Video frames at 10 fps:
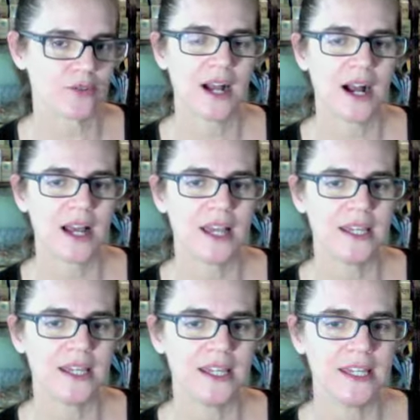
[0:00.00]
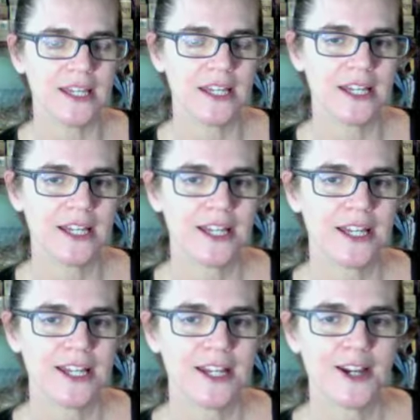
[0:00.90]
I
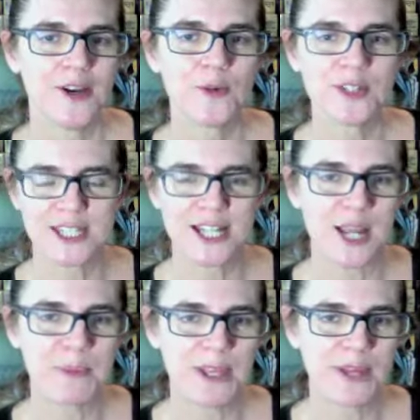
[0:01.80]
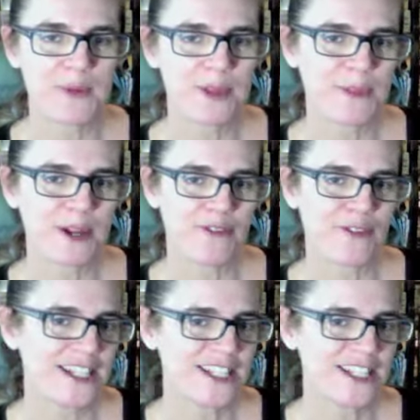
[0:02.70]
was Skyping with my friend